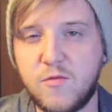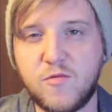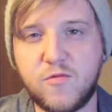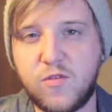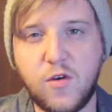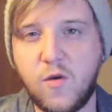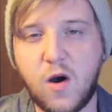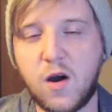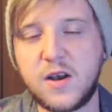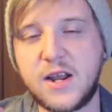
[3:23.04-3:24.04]
it was too
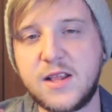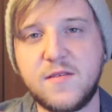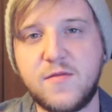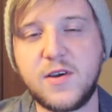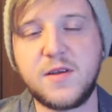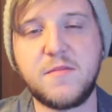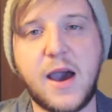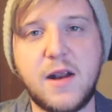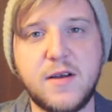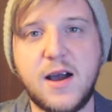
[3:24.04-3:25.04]
hard to get the freaking
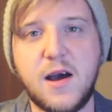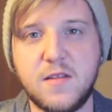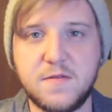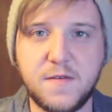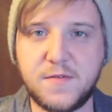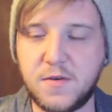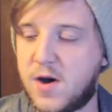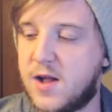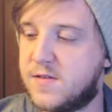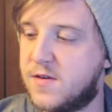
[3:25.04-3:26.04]
battery out of the 50
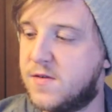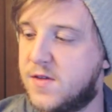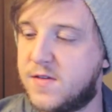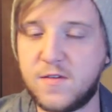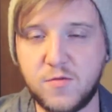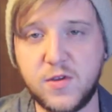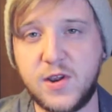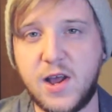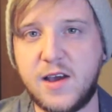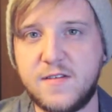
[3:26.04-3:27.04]
watts. So this is
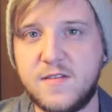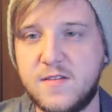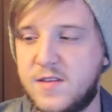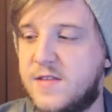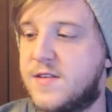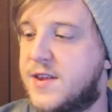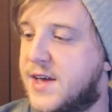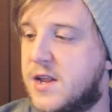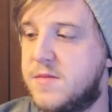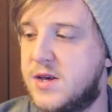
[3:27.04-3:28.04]
really nice. It's easy to
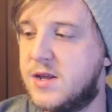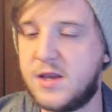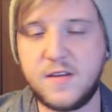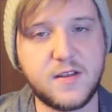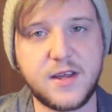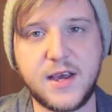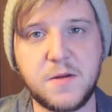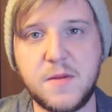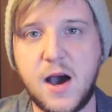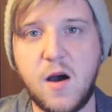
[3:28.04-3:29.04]
get them in, easy to
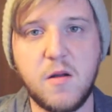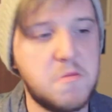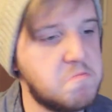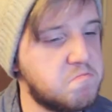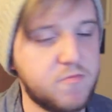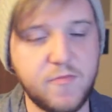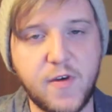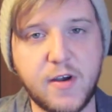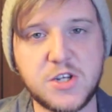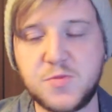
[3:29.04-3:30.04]
get them out,
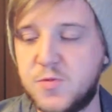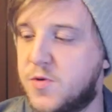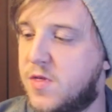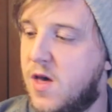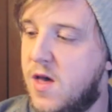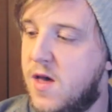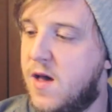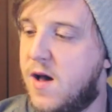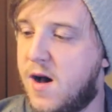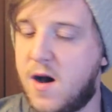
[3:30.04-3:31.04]
very smooth.
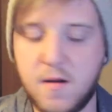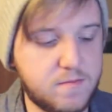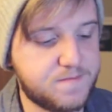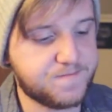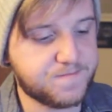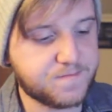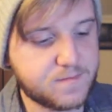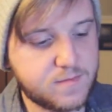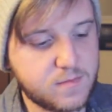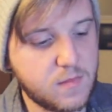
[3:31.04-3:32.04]
Like
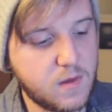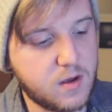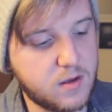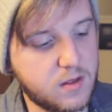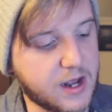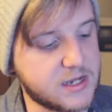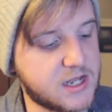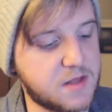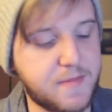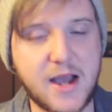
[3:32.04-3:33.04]
I
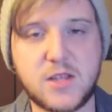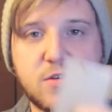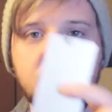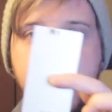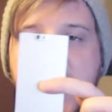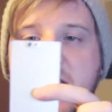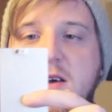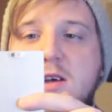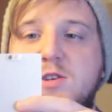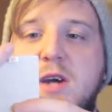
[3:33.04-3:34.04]
said, the back door is
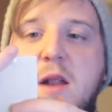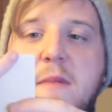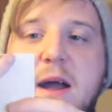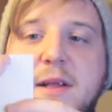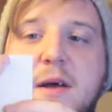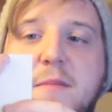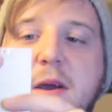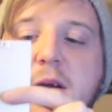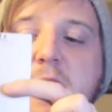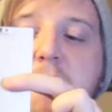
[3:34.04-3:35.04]
magnetized. You got a magnet up
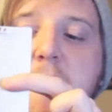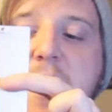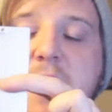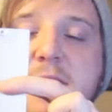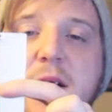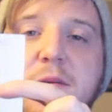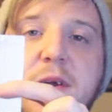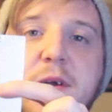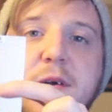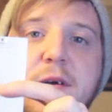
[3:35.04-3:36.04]
here and a magnet down
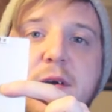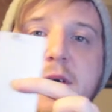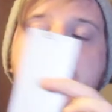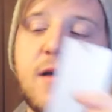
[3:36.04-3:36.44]
here.